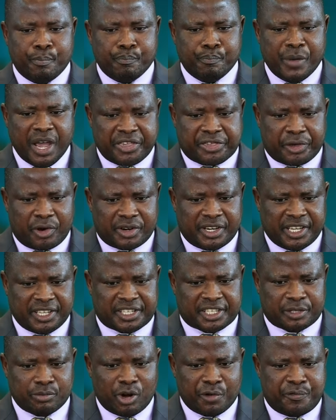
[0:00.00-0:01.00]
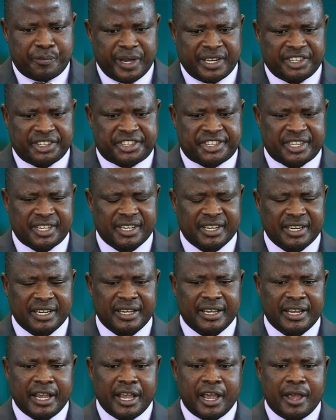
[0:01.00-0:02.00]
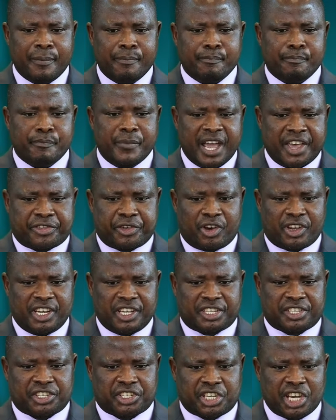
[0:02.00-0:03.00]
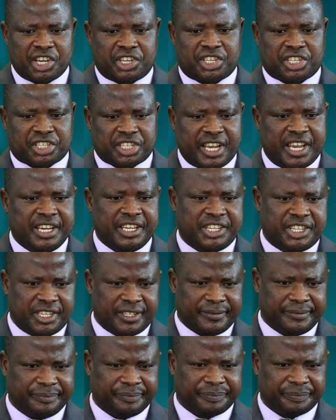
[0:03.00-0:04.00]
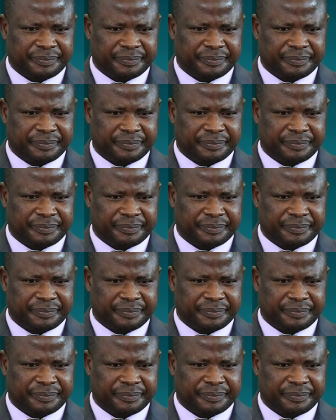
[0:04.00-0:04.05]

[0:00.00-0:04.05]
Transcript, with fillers: Methodist movement, Methodist Church, said